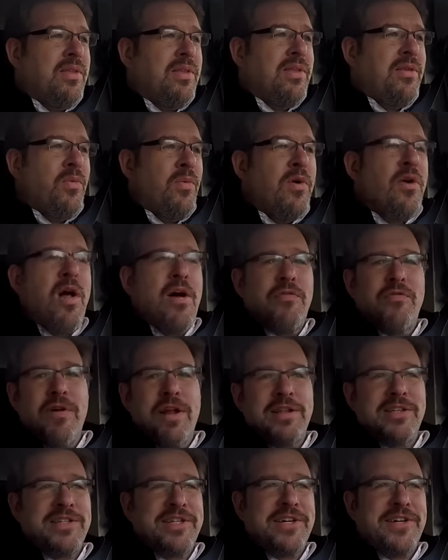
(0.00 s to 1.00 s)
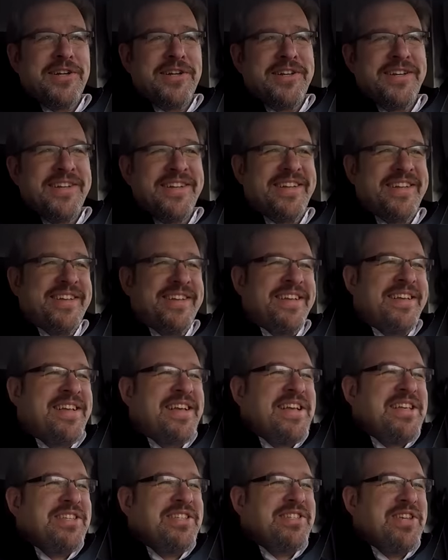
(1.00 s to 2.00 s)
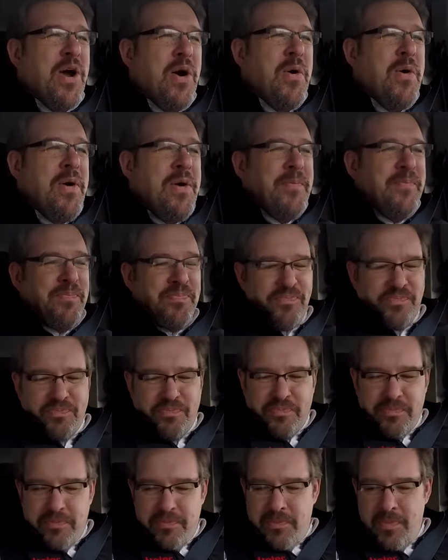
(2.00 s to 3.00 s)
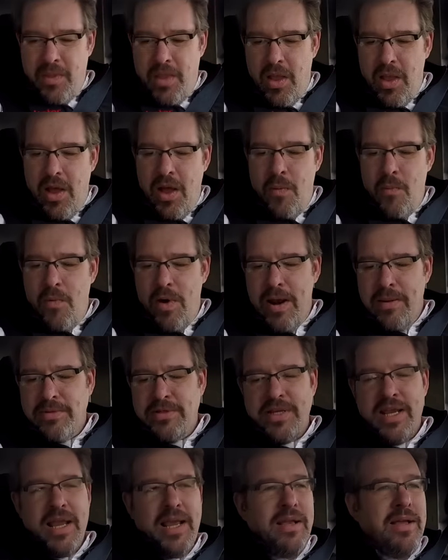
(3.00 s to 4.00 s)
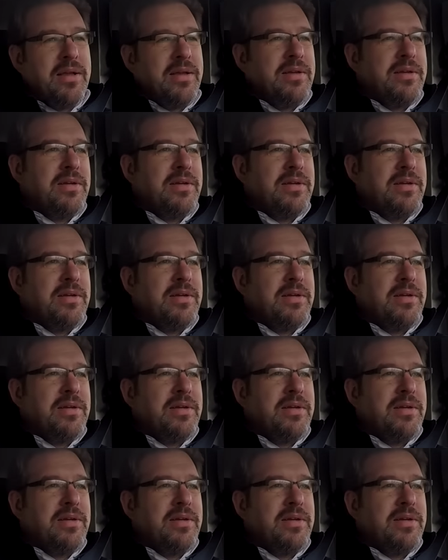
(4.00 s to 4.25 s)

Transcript: We're all friends here. So what I'm saying,